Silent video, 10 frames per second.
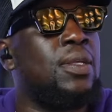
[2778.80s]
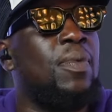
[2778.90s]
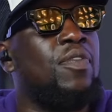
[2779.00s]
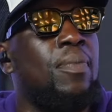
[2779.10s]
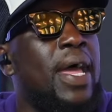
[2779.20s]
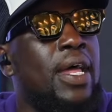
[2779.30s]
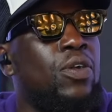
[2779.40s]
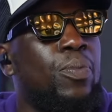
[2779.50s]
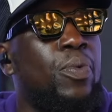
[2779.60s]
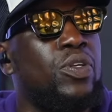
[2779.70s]
of a man or
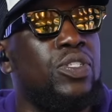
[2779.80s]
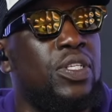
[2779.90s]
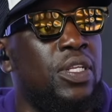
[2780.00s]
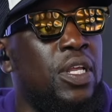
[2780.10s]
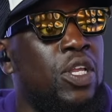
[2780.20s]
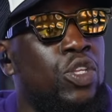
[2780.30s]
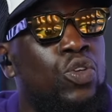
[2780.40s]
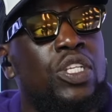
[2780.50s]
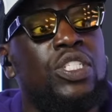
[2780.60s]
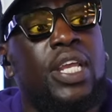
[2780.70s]
a person. You
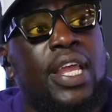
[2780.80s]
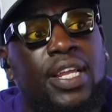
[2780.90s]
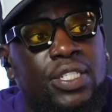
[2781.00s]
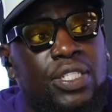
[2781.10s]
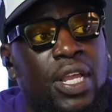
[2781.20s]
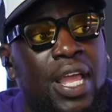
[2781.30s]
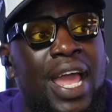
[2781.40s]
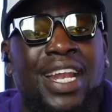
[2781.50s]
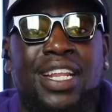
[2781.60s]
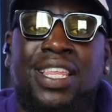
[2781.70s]
can change.
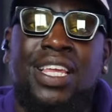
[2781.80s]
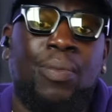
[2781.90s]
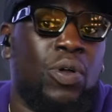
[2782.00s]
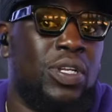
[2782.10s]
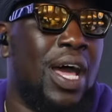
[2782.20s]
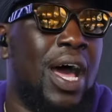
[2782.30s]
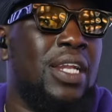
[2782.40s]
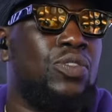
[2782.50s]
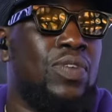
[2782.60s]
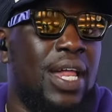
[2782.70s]
And to think about it, the
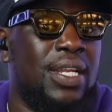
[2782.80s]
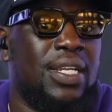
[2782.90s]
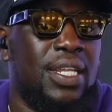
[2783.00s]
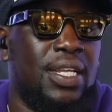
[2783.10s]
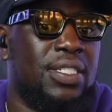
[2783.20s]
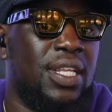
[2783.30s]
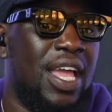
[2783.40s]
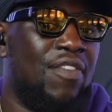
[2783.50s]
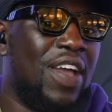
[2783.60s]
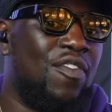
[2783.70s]
honest reality is,
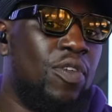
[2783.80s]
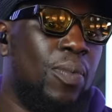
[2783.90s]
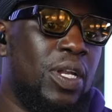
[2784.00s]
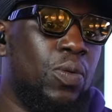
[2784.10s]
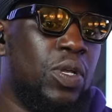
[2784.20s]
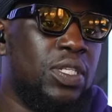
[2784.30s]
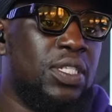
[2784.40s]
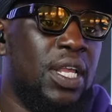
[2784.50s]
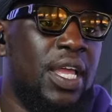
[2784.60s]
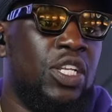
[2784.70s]
if everybody was
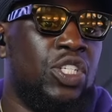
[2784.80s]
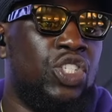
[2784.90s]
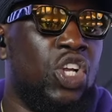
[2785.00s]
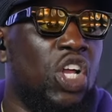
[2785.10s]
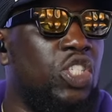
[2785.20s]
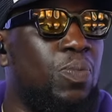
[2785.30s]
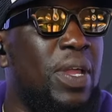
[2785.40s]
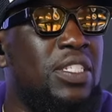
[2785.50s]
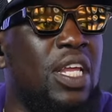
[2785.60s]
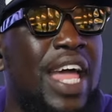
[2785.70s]
judged
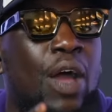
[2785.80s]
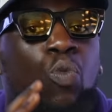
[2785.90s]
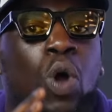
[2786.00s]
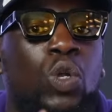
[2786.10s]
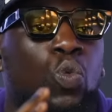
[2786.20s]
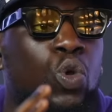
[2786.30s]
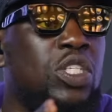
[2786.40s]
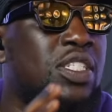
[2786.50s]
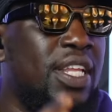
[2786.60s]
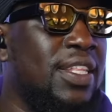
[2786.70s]
based on that one
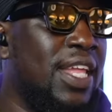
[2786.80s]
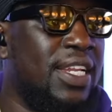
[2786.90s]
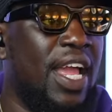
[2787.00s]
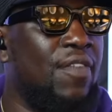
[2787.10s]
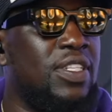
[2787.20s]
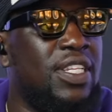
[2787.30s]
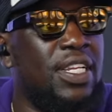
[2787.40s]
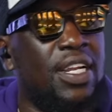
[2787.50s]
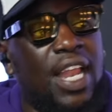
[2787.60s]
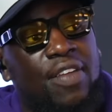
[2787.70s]
worst thing that they ever did
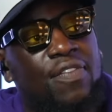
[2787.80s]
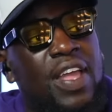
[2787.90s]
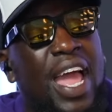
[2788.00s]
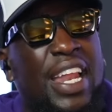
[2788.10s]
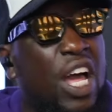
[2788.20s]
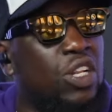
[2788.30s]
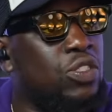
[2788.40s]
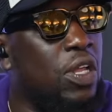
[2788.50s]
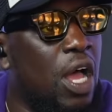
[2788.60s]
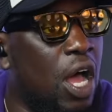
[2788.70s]
in life and held
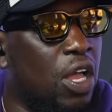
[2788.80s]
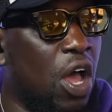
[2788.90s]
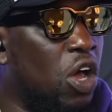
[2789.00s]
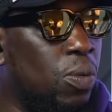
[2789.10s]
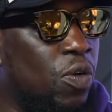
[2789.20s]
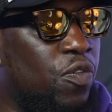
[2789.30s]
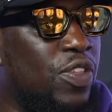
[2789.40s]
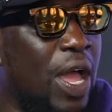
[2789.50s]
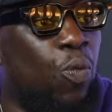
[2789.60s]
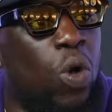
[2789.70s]
accountable for
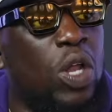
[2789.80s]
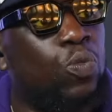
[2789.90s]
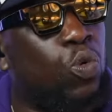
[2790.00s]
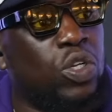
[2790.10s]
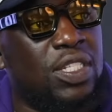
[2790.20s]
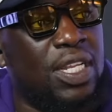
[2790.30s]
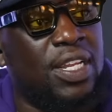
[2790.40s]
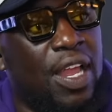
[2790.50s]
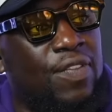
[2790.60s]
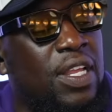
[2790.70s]
that one worst thing they
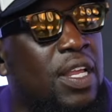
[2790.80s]
ever did,